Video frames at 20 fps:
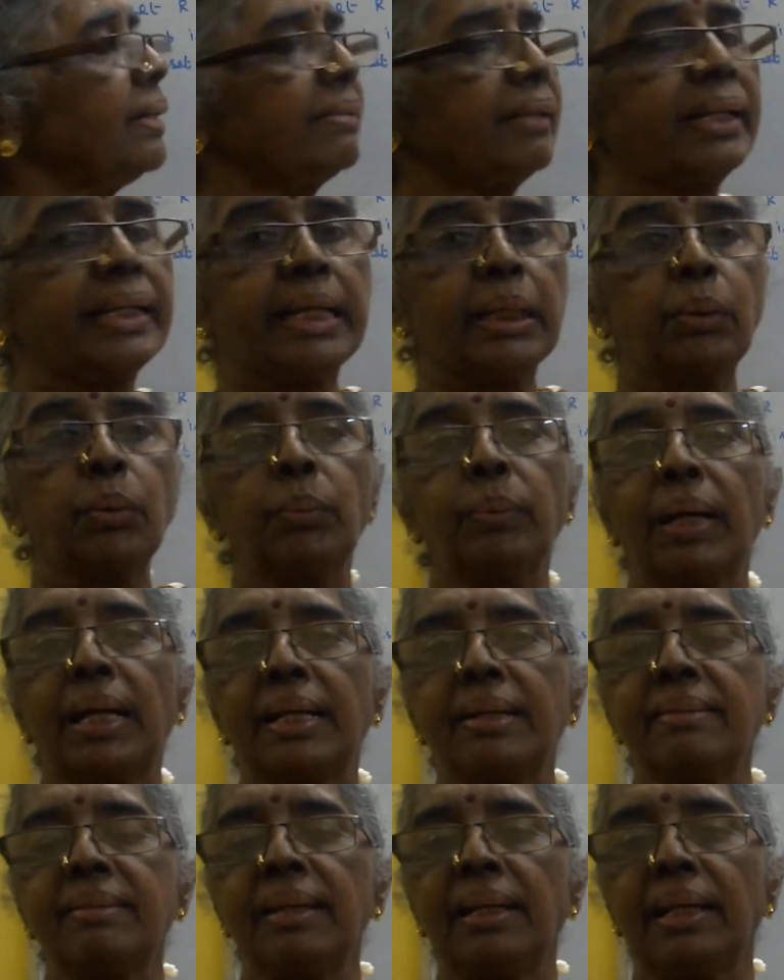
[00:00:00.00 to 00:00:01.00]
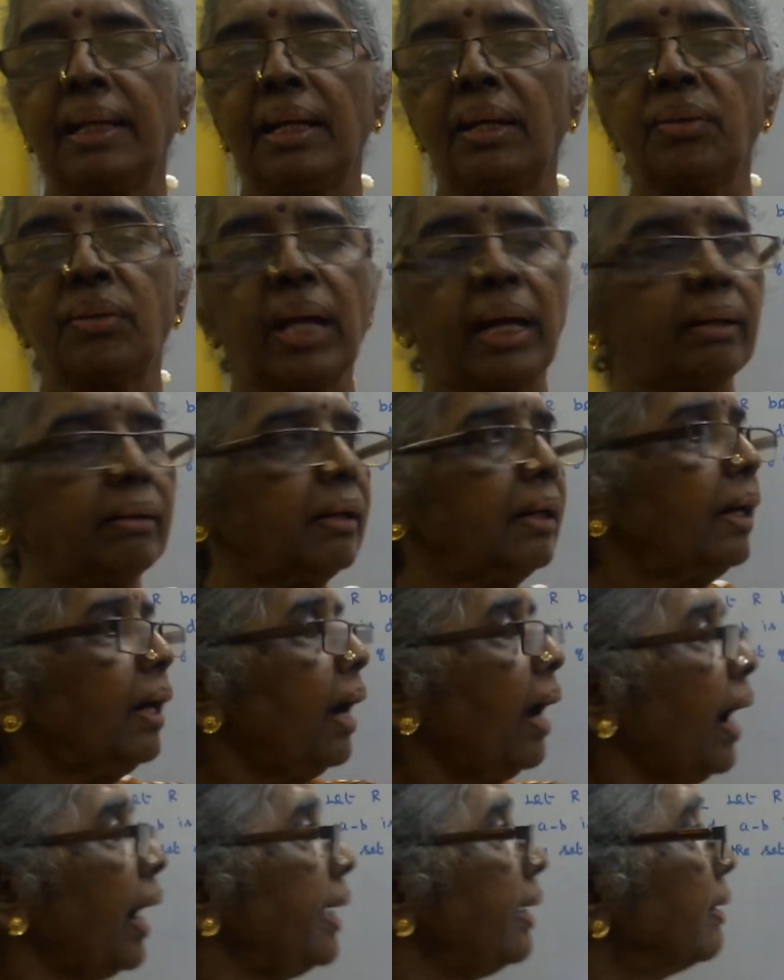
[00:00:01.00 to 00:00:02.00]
an equivalence relation. And